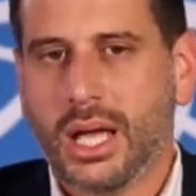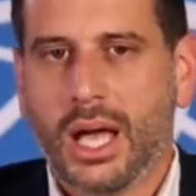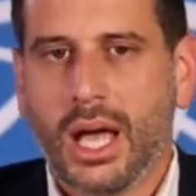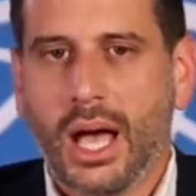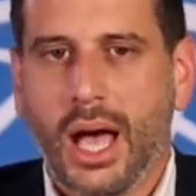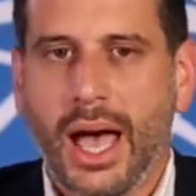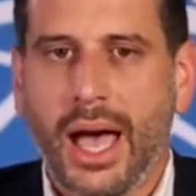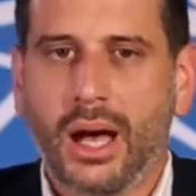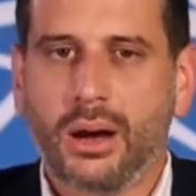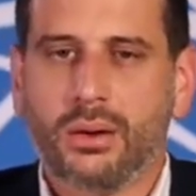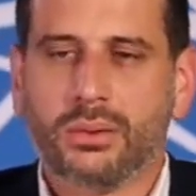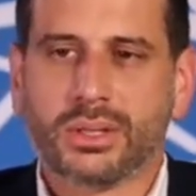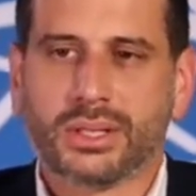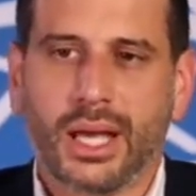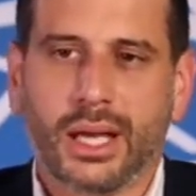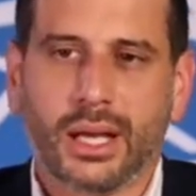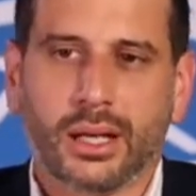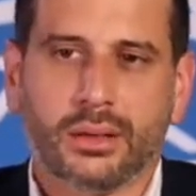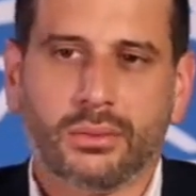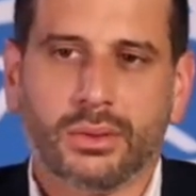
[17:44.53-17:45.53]
How is
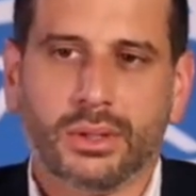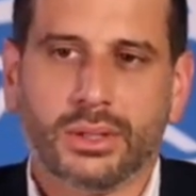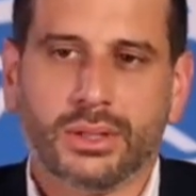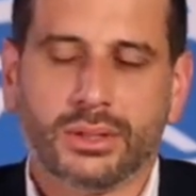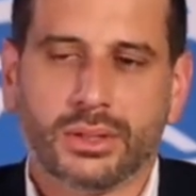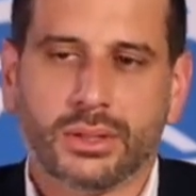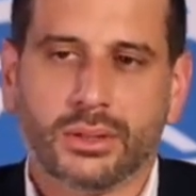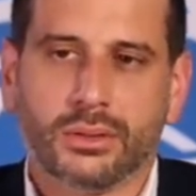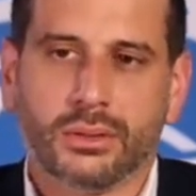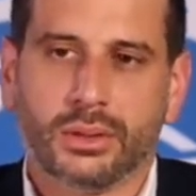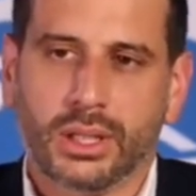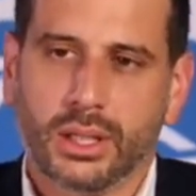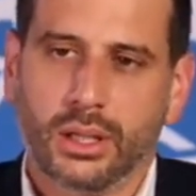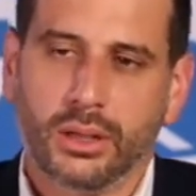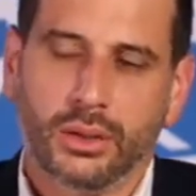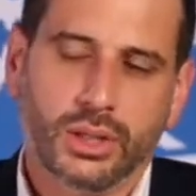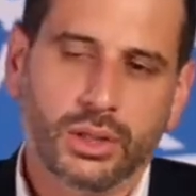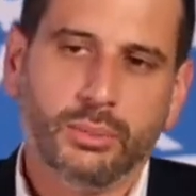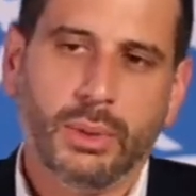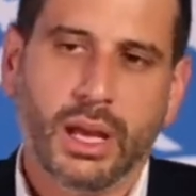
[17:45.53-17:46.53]
that going to,
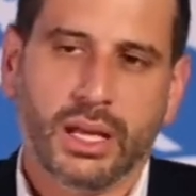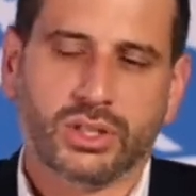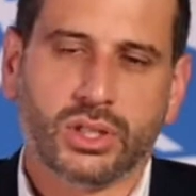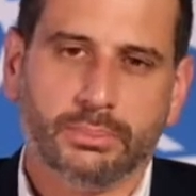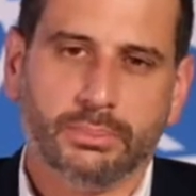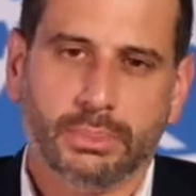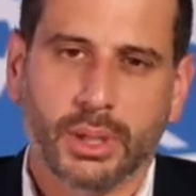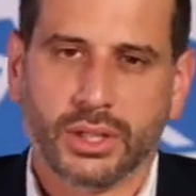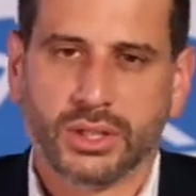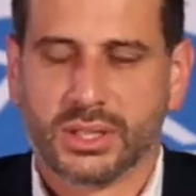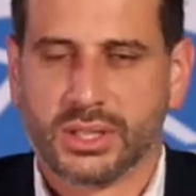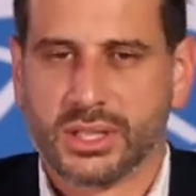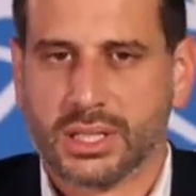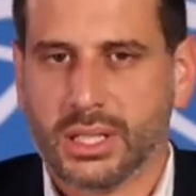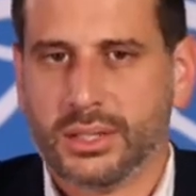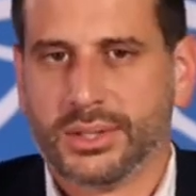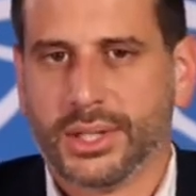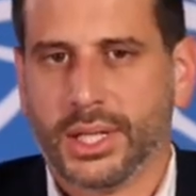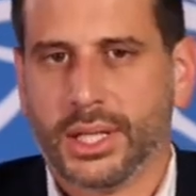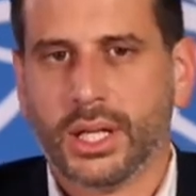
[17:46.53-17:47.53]
you mentioned budget
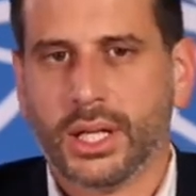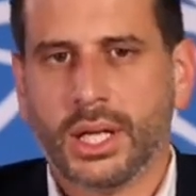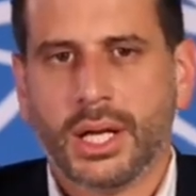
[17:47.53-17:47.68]
season.